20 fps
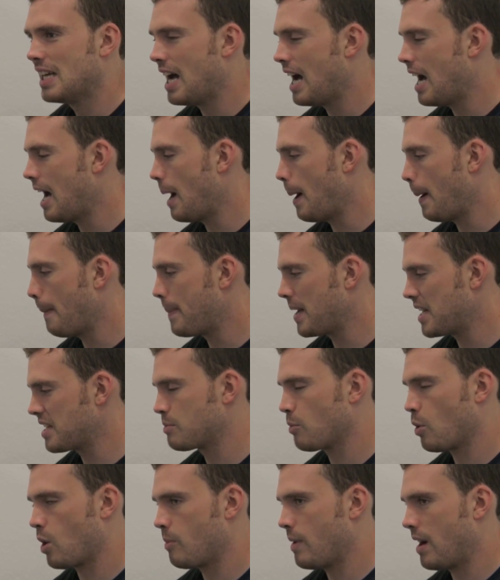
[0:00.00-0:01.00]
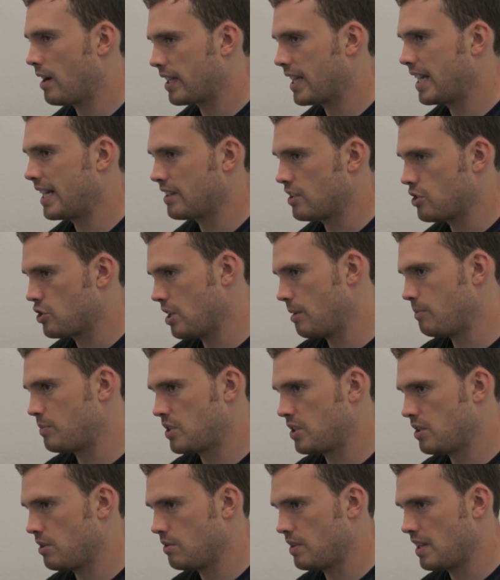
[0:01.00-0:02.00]
But it's more about getting the
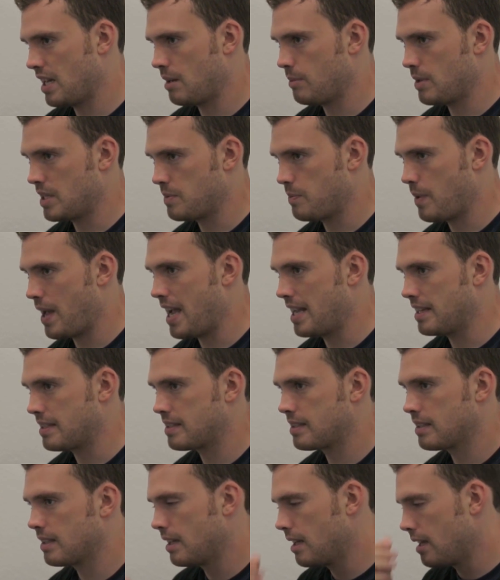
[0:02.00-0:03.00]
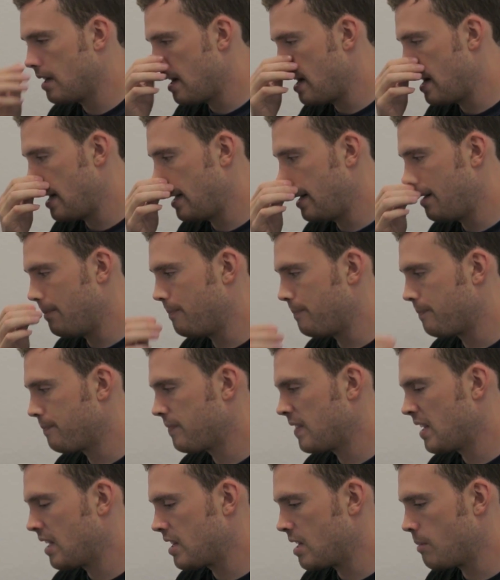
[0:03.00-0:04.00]
ship to the enemy's base.
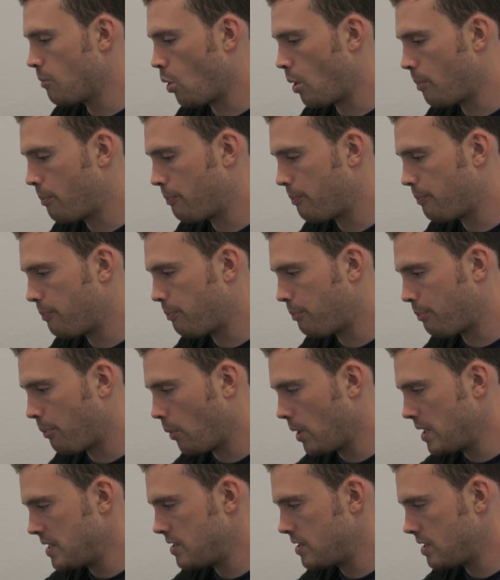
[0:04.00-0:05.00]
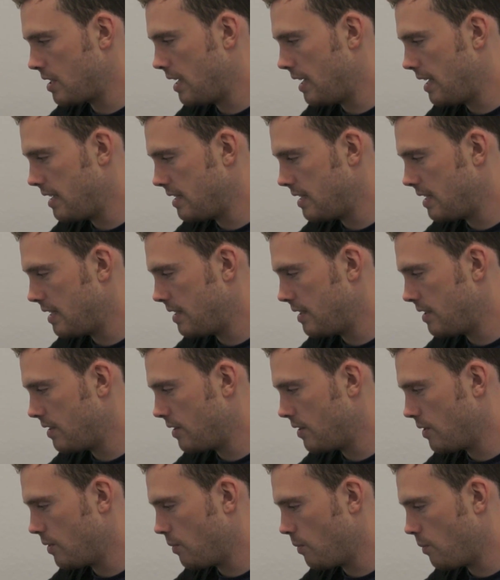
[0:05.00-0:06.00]
The more points,
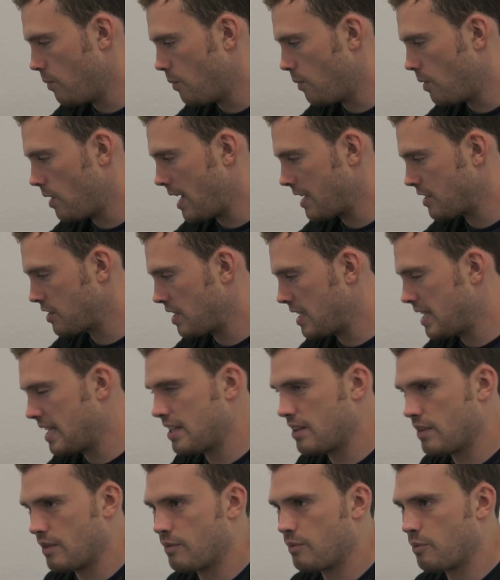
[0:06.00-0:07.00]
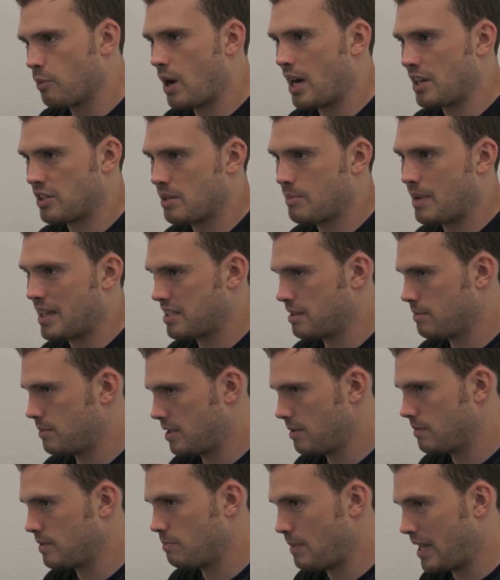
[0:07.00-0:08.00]
we're actually
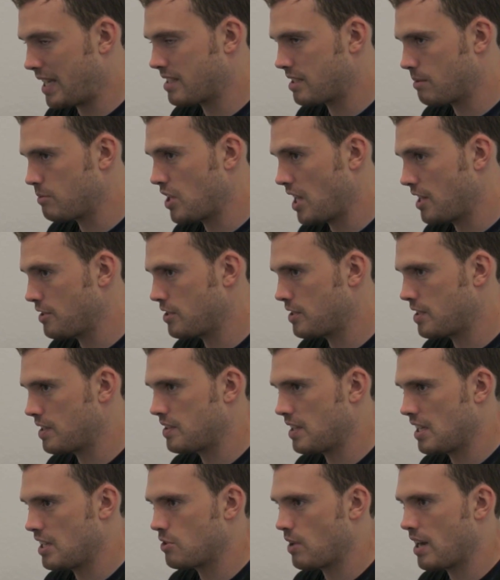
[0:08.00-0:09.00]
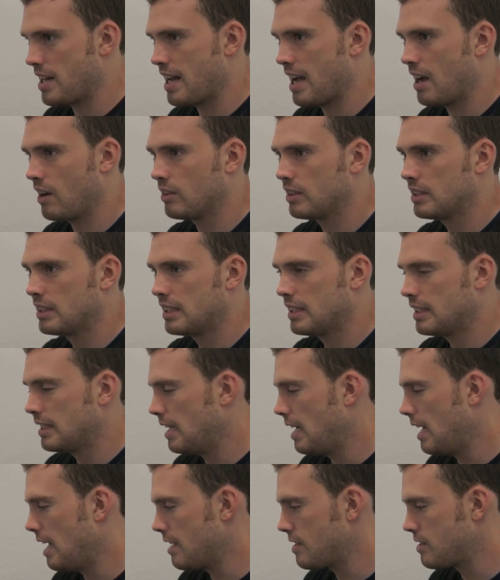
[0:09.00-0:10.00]
making some changes to Siege right now.
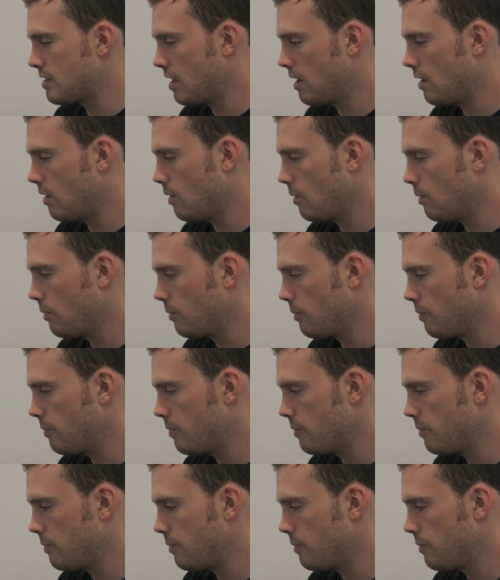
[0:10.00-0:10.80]
So